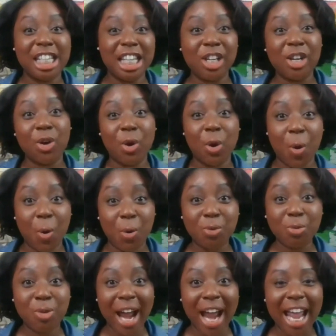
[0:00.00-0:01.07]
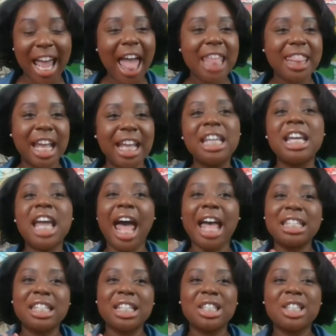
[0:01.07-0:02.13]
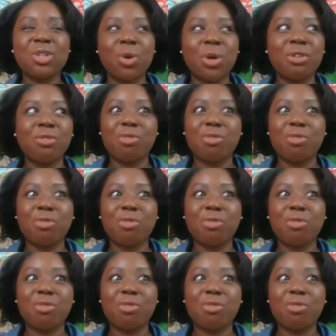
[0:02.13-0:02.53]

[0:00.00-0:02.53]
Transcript: in her own right, that he has to sort of